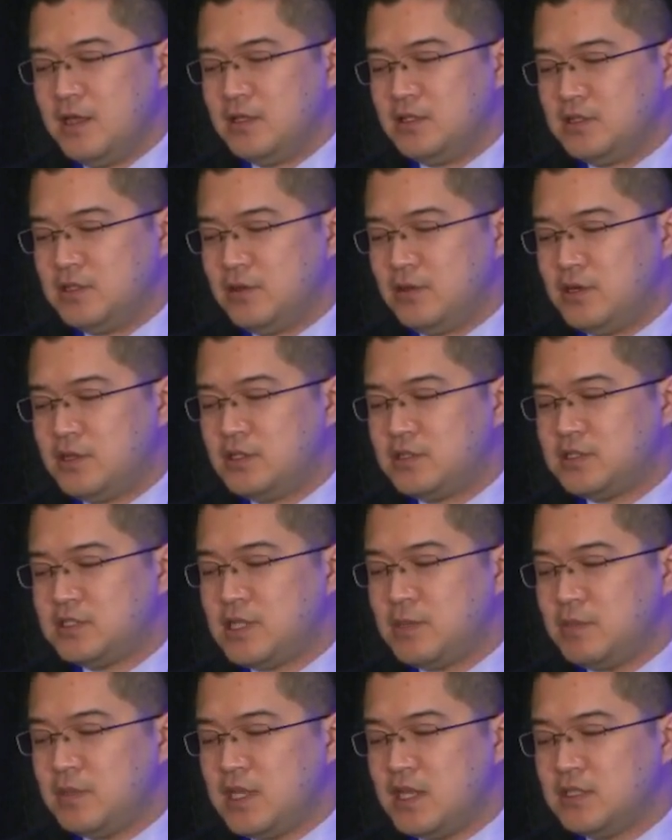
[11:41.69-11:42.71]
So there are
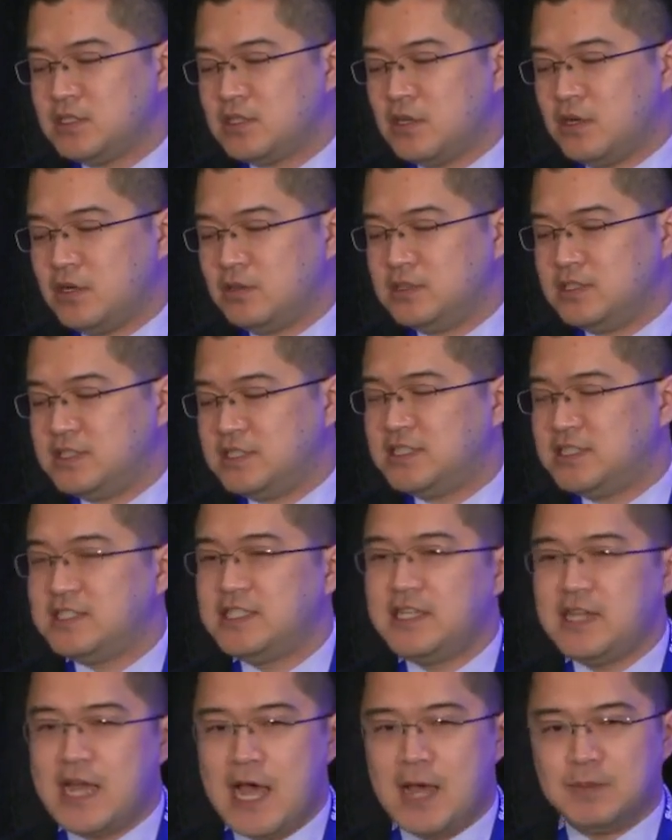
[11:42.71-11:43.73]
some things called
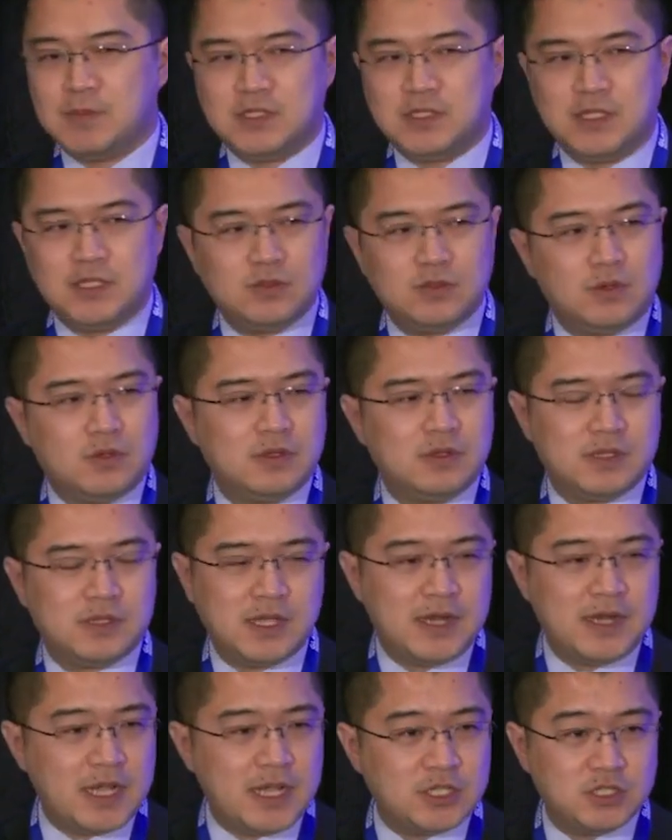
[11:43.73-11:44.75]
synapses or
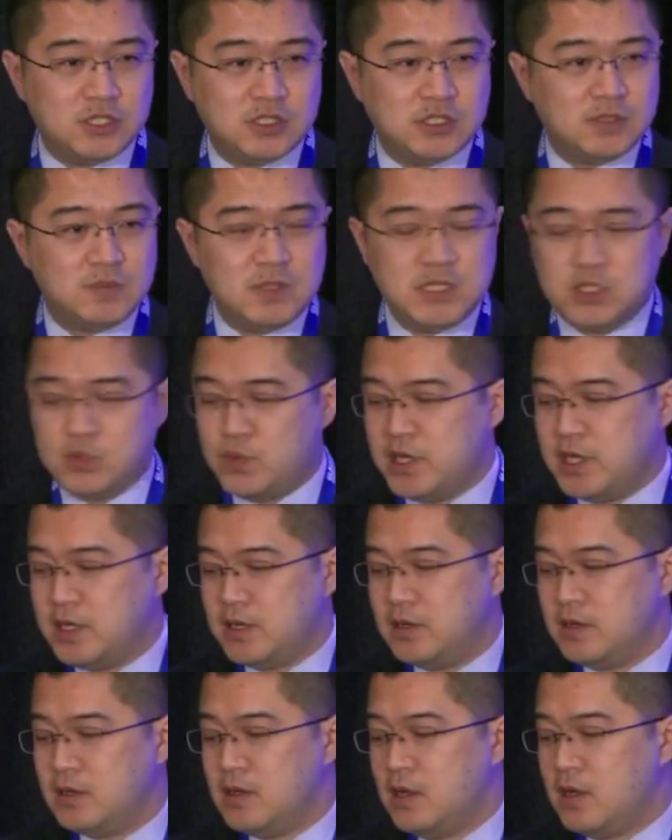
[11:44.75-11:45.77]
connections
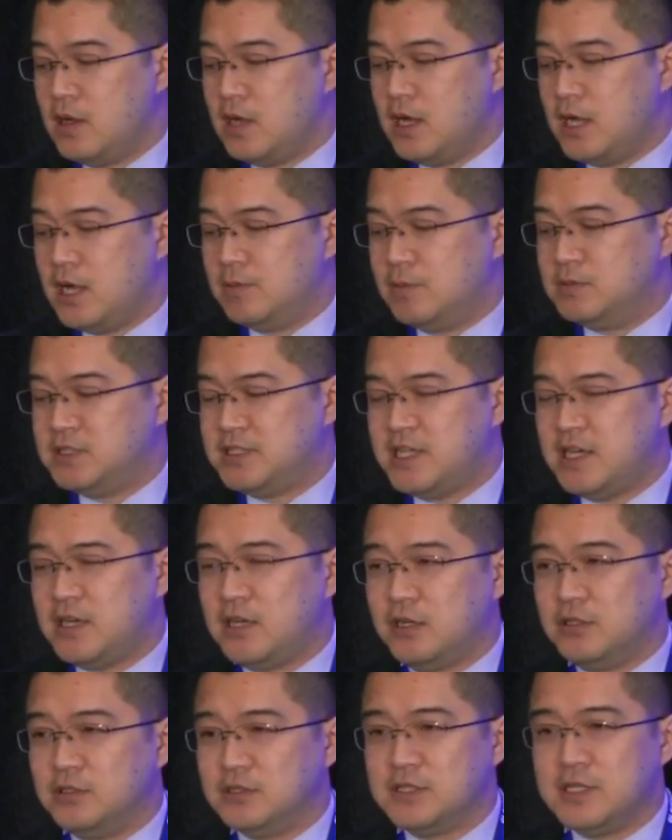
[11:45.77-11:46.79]
between um,
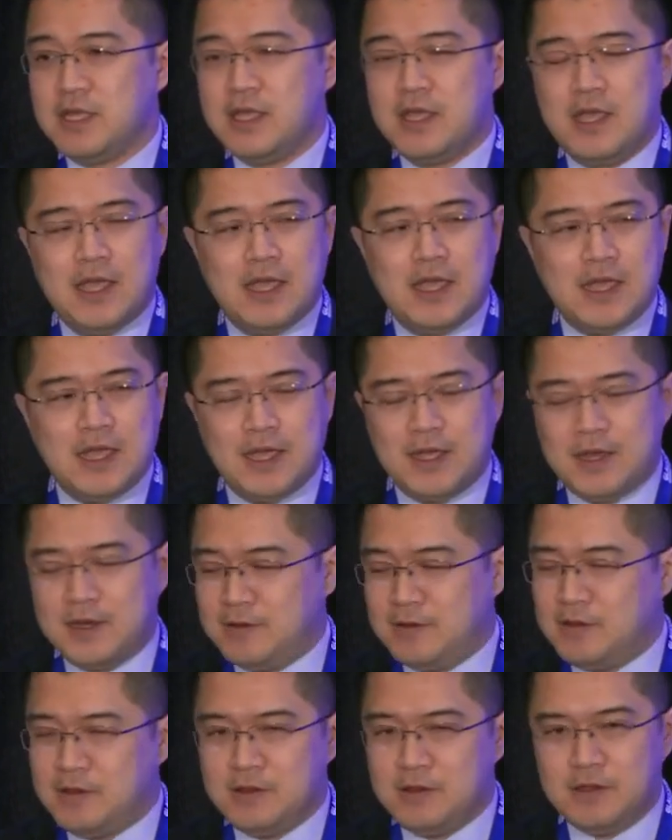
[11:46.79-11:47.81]
cells. And
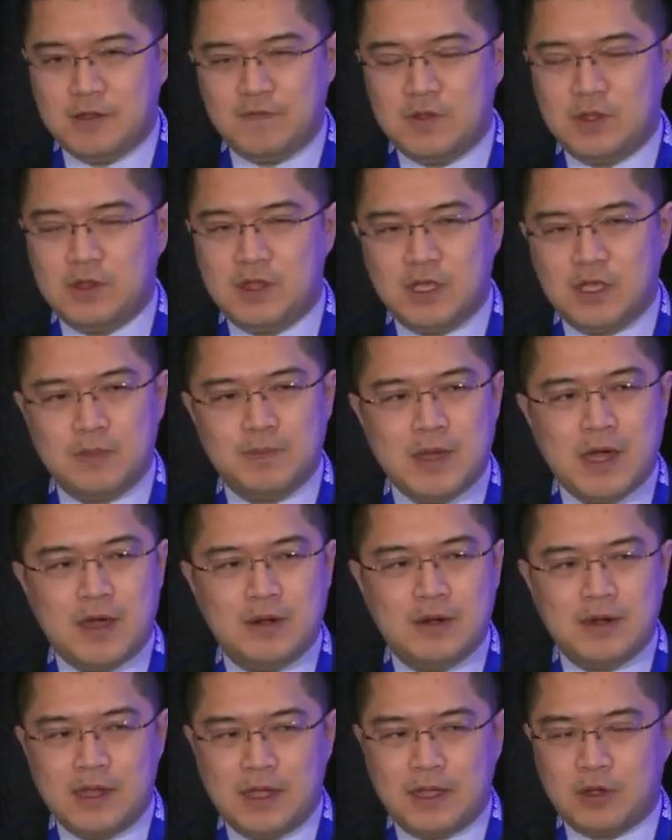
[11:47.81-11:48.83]
if you think about
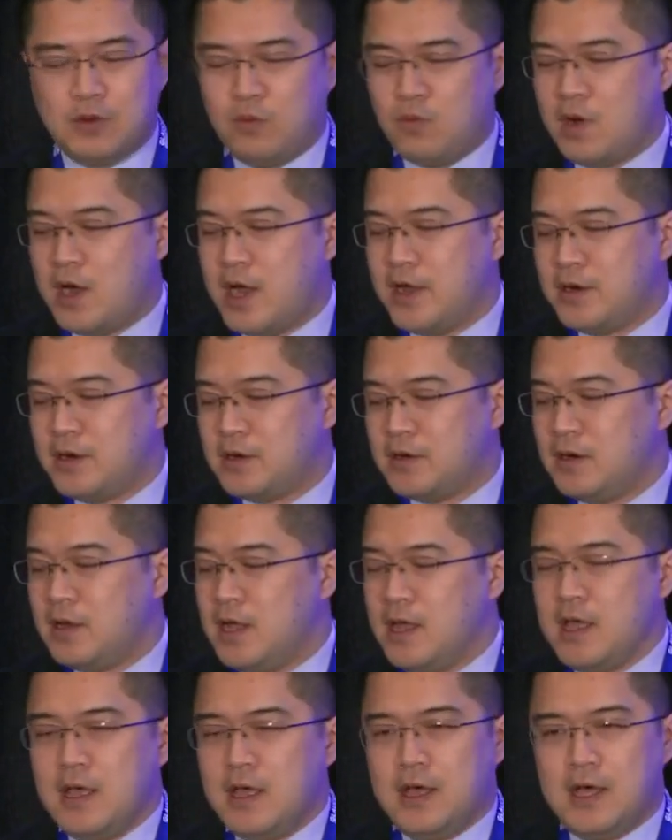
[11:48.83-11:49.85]
it like a wire,
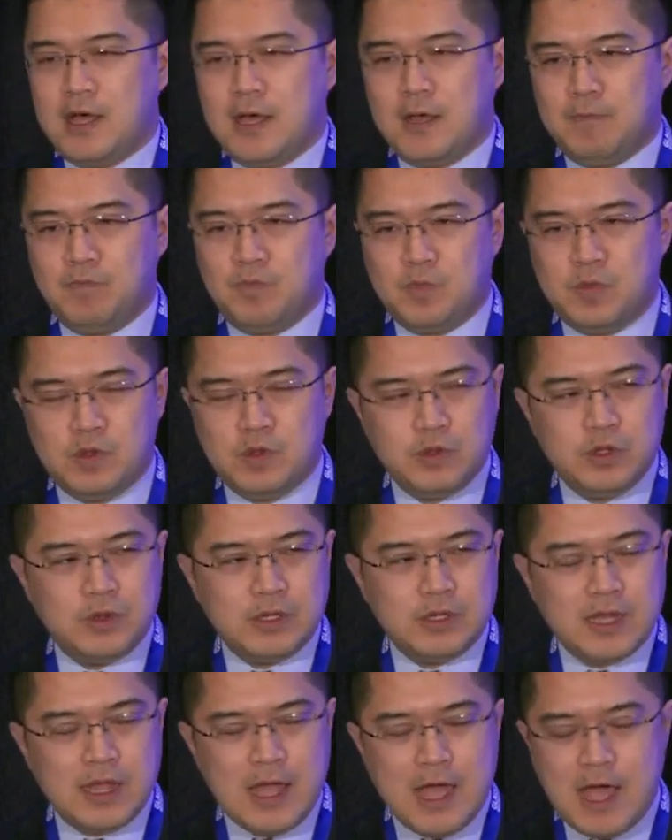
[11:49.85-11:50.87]
um, you
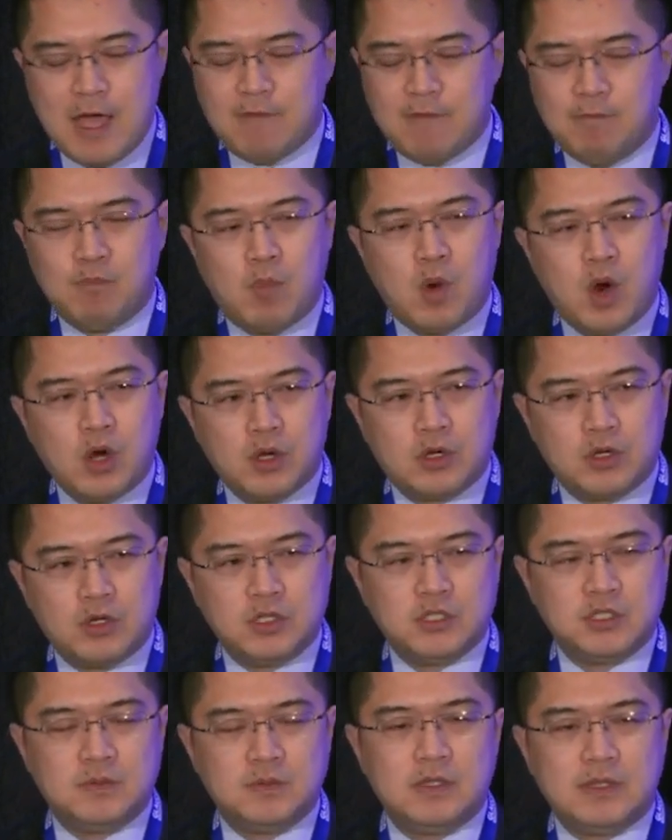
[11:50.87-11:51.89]
can have
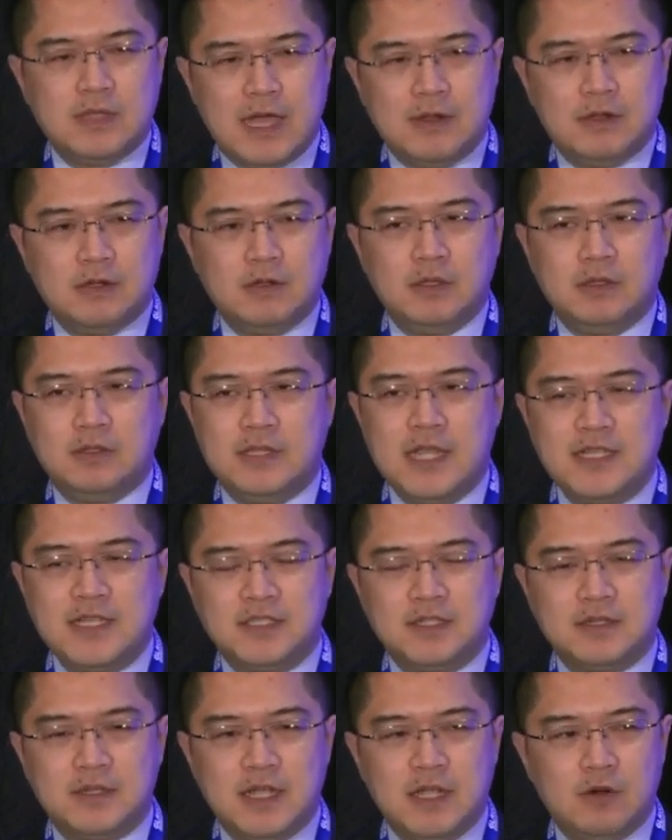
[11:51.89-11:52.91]
markers that
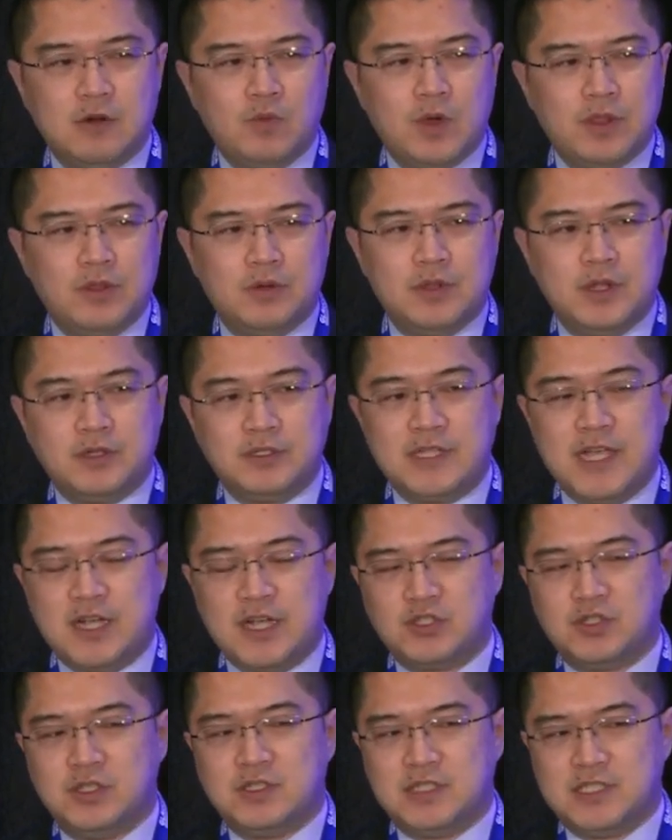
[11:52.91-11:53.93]
designate whether there's
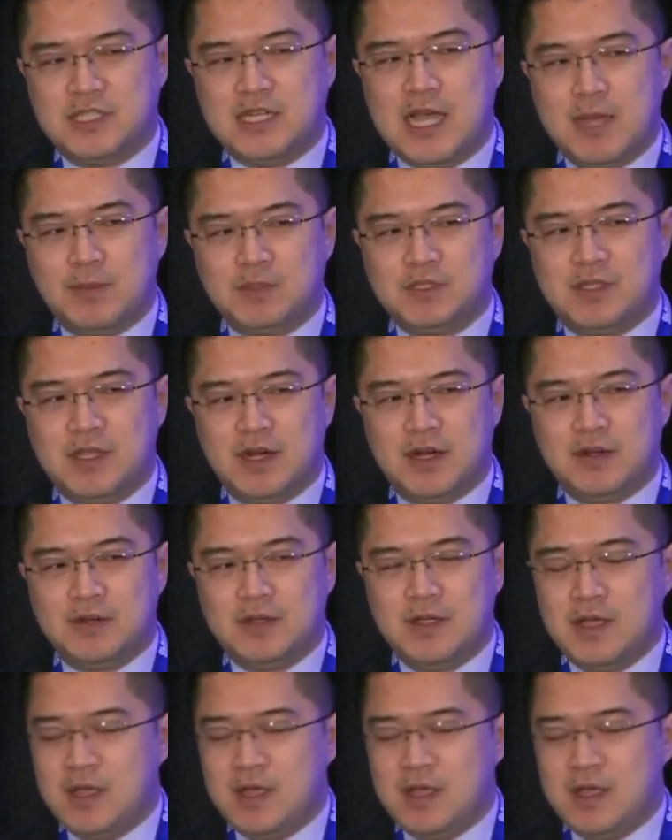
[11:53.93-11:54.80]
actually a synapse there.